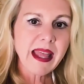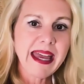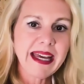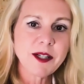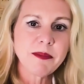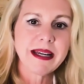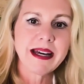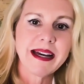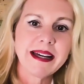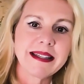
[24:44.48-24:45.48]
And
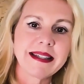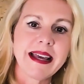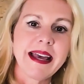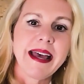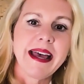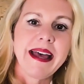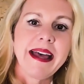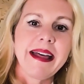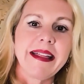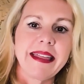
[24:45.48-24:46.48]
because
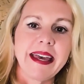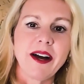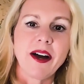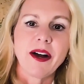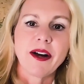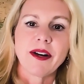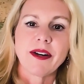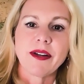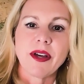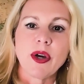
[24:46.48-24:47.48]
they
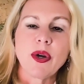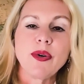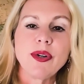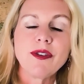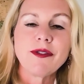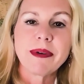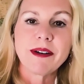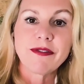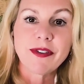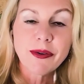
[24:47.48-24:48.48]
are who you've
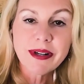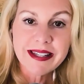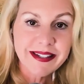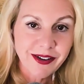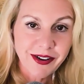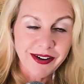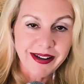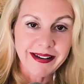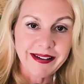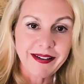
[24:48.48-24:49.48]
been focused
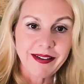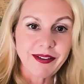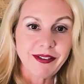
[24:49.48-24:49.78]
on,